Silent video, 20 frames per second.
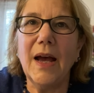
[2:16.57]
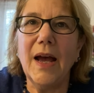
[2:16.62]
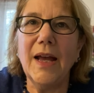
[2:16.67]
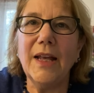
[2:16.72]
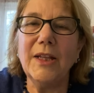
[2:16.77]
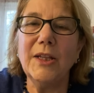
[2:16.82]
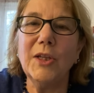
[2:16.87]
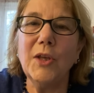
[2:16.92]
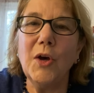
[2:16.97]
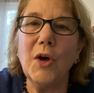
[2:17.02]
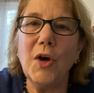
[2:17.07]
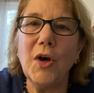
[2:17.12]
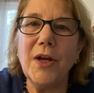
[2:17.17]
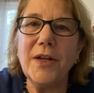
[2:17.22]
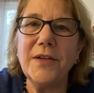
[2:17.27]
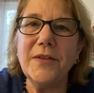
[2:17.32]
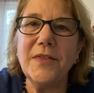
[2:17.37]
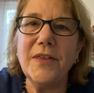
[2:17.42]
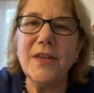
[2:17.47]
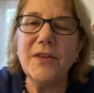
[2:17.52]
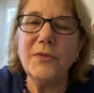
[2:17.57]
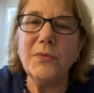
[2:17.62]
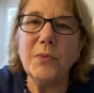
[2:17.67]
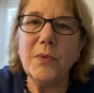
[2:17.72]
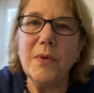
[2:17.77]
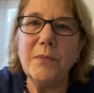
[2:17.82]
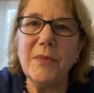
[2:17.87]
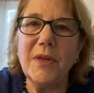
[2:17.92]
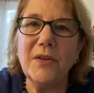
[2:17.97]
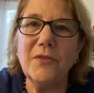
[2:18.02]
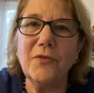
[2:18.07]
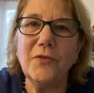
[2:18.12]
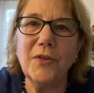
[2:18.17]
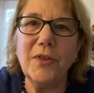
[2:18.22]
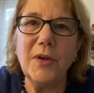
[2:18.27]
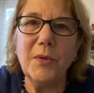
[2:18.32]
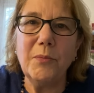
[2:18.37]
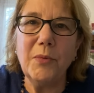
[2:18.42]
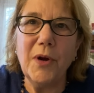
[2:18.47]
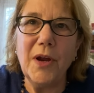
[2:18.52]
I laud these women
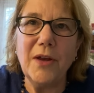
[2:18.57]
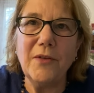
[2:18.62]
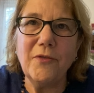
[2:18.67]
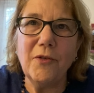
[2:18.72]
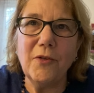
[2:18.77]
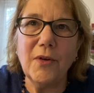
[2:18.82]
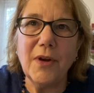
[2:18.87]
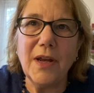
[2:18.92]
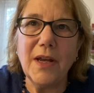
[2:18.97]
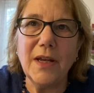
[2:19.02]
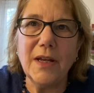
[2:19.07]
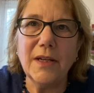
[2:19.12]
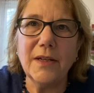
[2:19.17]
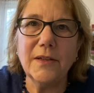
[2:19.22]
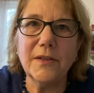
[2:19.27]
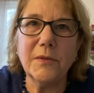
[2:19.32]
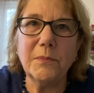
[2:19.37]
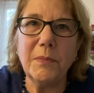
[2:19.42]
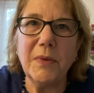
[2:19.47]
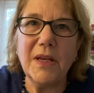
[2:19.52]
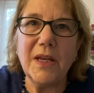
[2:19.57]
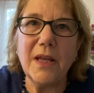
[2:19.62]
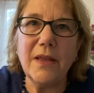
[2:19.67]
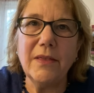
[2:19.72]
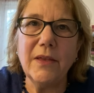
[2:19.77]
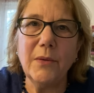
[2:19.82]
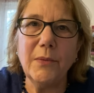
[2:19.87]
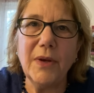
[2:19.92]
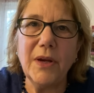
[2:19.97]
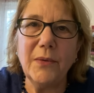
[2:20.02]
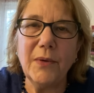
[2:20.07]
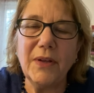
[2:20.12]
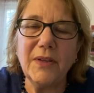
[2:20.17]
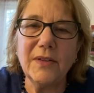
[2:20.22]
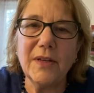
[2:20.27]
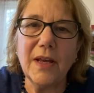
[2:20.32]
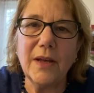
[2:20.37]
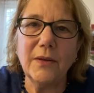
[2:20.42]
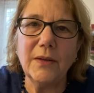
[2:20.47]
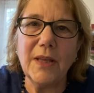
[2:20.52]
for their bravery and speaking their
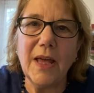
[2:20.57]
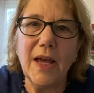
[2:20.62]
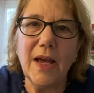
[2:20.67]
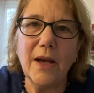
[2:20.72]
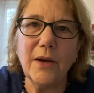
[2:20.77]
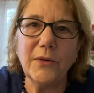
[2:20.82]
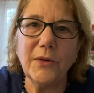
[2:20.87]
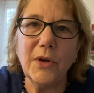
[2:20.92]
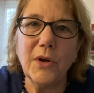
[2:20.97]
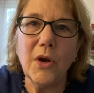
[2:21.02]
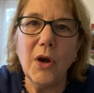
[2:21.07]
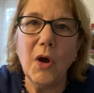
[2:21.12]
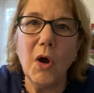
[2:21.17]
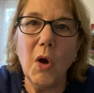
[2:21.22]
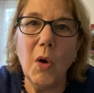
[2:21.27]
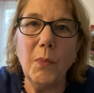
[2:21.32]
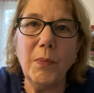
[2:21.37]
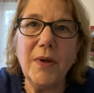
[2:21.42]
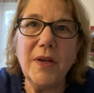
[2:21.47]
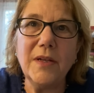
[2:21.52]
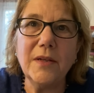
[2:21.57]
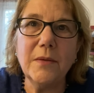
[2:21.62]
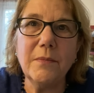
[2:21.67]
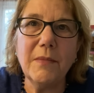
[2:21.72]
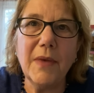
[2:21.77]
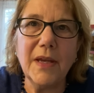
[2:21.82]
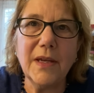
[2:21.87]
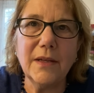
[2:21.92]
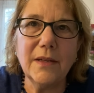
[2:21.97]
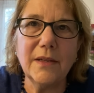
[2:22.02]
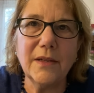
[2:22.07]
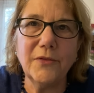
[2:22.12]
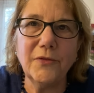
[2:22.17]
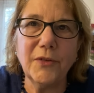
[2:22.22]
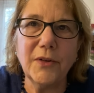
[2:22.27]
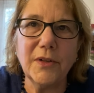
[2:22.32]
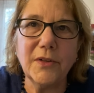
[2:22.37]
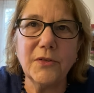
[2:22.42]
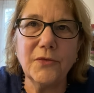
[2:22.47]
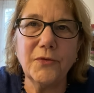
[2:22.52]
regrets out loud, hoping to make a
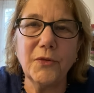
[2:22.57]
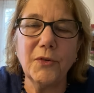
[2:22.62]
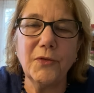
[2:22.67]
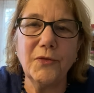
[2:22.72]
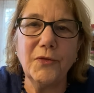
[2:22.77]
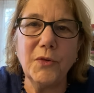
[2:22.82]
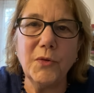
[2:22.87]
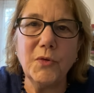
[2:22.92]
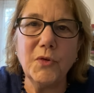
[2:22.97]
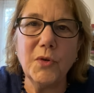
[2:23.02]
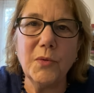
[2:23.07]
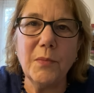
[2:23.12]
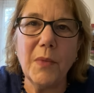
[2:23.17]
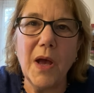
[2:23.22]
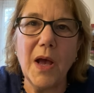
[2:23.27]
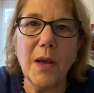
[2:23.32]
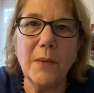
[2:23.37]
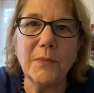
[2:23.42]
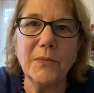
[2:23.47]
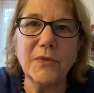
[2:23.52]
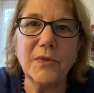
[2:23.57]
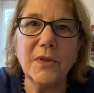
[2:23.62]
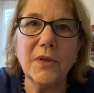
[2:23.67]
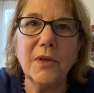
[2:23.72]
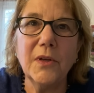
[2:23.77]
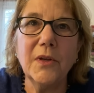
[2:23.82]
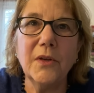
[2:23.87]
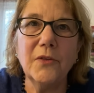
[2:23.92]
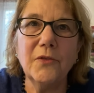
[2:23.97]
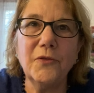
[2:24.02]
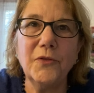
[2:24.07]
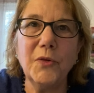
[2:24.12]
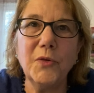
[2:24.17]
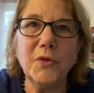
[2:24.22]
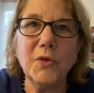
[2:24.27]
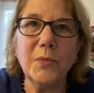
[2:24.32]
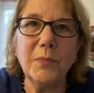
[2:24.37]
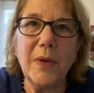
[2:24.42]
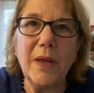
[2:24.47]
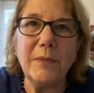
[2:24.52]
difference for future moms,
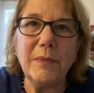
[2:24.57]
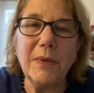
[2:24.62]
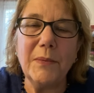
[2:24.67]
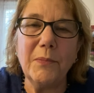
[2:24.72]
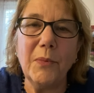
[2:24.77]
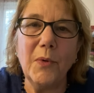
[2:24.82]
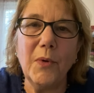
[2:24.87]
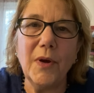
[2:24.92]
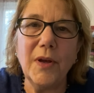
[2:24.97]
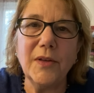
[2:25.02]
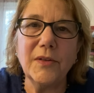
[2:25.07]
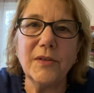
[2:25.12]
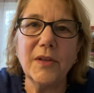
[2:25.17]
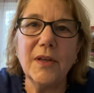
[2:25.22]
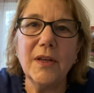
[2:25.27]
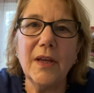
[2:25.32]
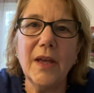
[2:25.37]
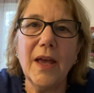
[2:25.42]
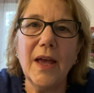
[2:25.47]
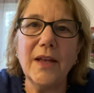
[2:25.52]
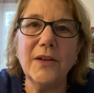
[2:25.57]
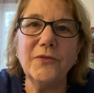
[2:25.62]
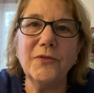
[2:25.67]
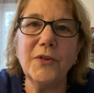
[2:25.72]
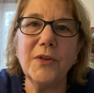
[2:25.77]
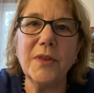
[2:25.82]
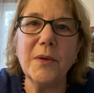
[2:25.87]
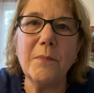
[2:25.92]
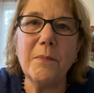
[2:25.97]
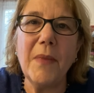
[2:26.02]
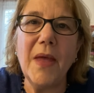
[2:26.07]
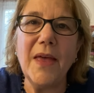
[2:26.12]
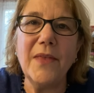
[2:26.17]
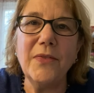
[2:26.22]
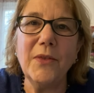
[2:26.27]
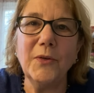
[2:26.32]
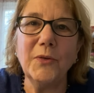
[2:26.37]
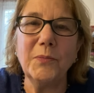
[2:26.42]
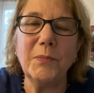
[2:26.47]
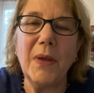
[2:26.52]
future baby boys, and for the
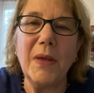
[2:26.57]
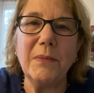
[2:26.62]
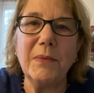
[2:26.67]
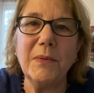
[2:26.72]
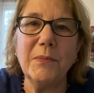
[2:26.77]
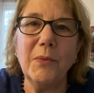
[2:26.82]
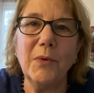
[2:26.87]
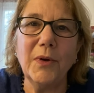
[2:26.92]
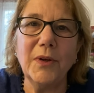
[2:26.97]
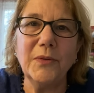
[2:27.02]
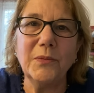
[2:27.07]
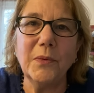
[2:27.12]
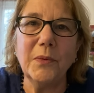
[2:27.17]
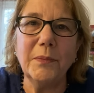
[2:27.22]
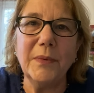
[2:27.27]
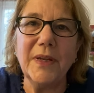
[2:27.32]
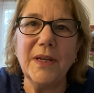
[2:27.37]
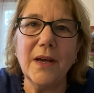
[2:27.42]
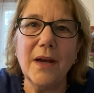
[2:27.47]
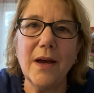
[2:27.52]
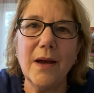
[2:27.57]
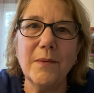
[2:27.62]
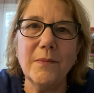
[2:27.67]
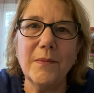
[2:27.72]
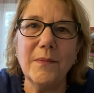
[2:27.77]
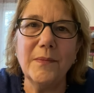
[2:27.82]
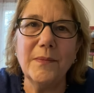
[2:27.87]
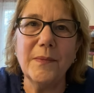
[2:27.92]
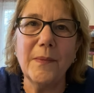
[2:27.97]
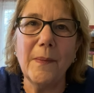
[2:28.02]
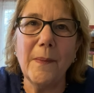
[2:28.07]
men those baby boys will become.